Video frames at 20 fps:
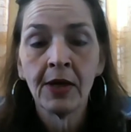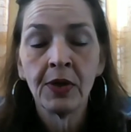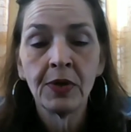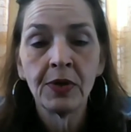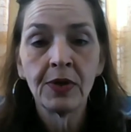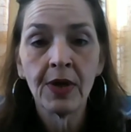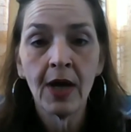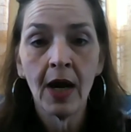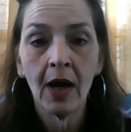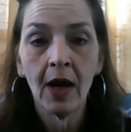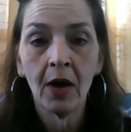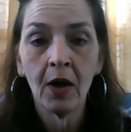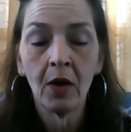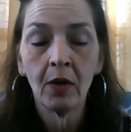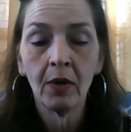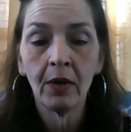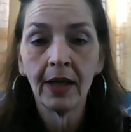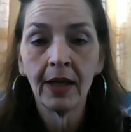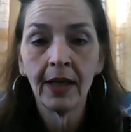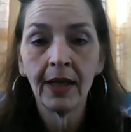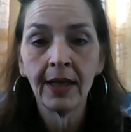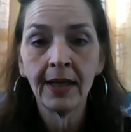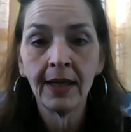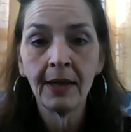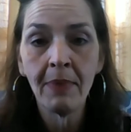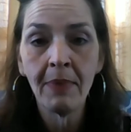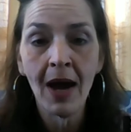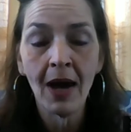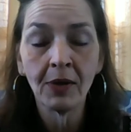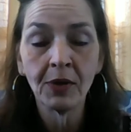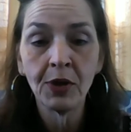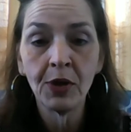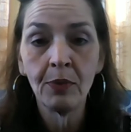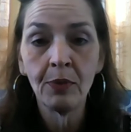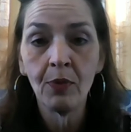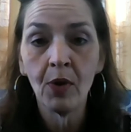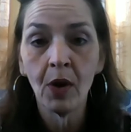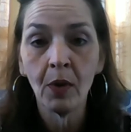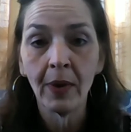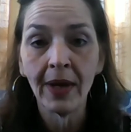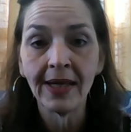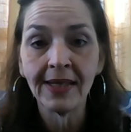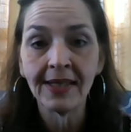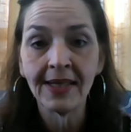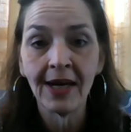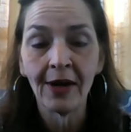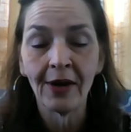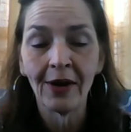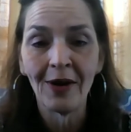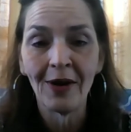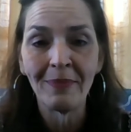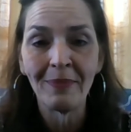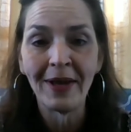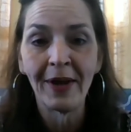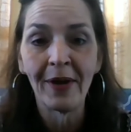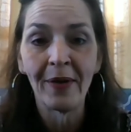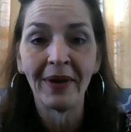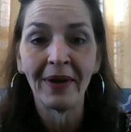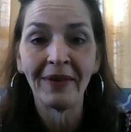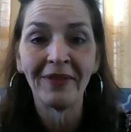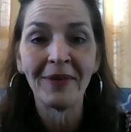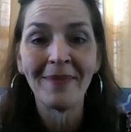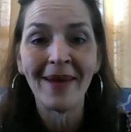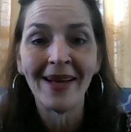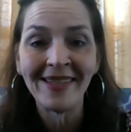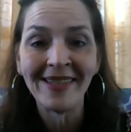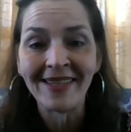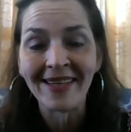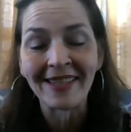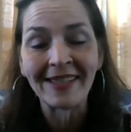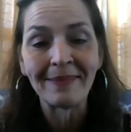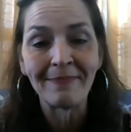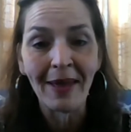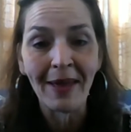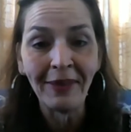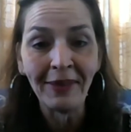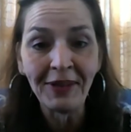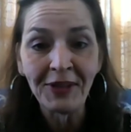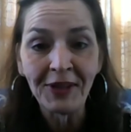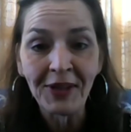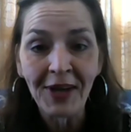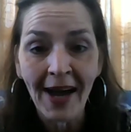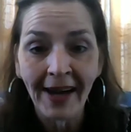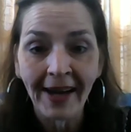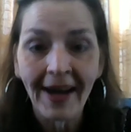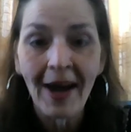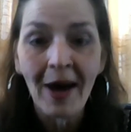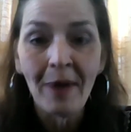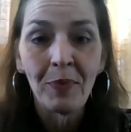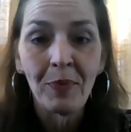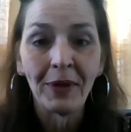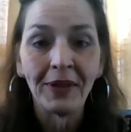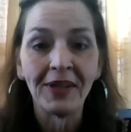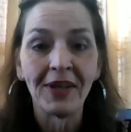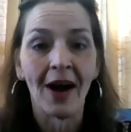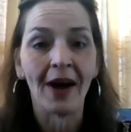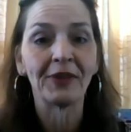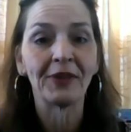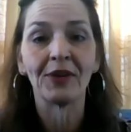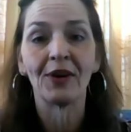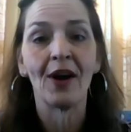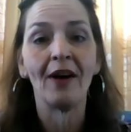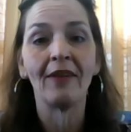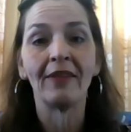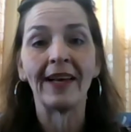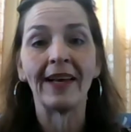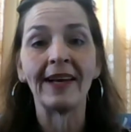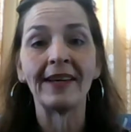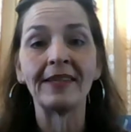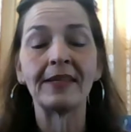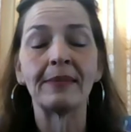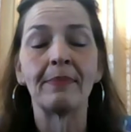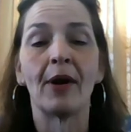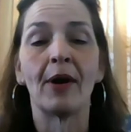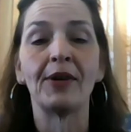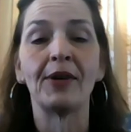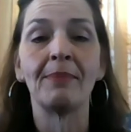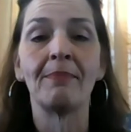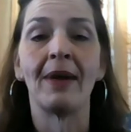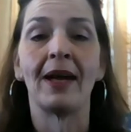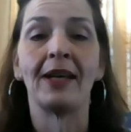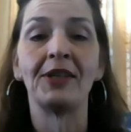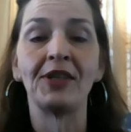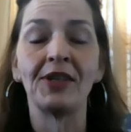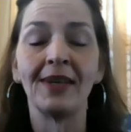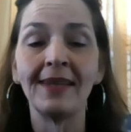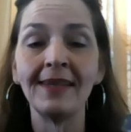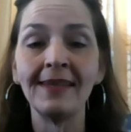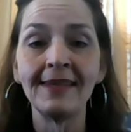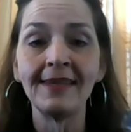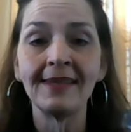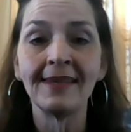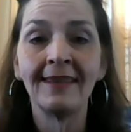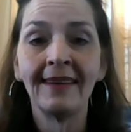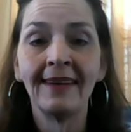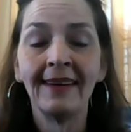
So in about 2 more weeks here, I'll be going for my 6-month checkup with Dr. Ali at Smart Dimensions.